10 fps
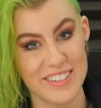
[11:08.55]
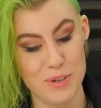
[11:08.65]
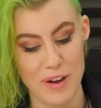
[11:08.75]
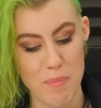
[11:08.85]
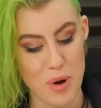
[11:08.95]
So
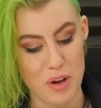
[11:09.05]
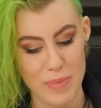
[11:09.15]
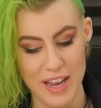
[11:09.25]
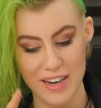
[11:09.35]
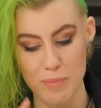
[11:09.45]
we have a bald
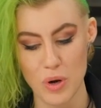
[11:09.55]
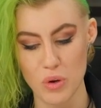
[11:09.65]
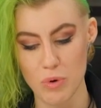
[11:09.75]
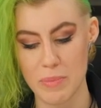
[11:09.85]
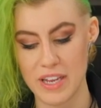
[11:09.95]
man and a
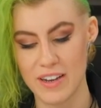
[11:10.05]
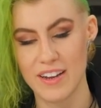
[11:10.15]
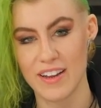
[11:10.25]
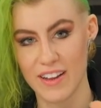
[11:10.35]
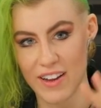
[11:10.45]
bald woman,
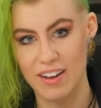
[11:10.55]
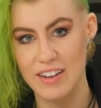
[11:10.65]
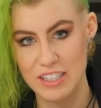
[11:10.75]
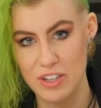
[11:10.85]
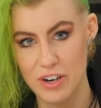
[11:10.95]

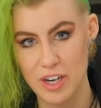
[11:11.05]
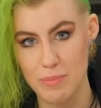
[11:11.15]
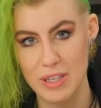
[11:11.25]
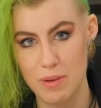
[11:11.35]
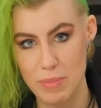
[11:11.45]
and they're gonna
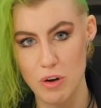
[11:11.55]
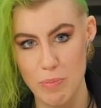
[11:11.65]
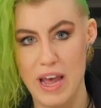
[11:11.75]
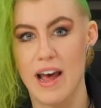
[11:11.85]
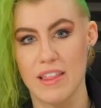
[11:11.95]
be the middle
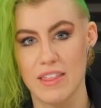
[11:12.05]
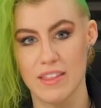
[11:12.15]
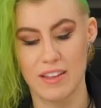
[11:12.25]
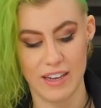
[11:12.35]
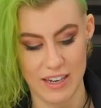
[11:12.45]
path,
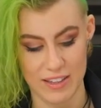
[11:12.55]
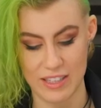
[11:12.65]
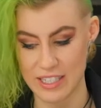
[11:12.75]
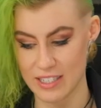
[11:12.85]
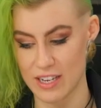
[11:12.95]
and then
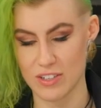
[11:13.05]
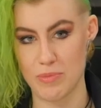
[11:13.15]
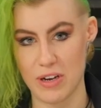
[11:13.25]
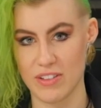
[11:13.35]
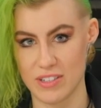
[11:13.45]
these guys are gonna
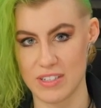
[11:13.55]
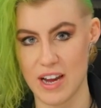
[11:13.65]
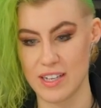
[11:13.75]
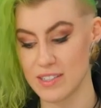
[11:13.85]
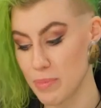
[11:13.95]
be on the
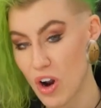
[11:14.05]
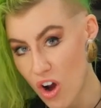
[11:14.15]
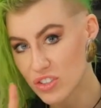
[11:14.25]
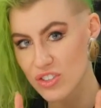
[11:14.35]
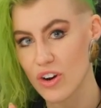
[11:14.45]
sides. But
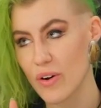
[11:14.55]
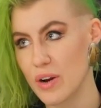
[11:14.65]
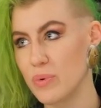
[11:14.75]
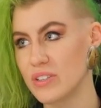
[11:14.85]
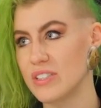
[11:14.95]
also, I
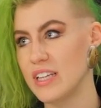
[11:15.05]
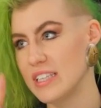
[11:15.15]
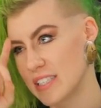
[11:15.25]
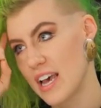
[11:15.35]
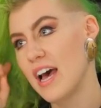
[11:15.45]
will say this.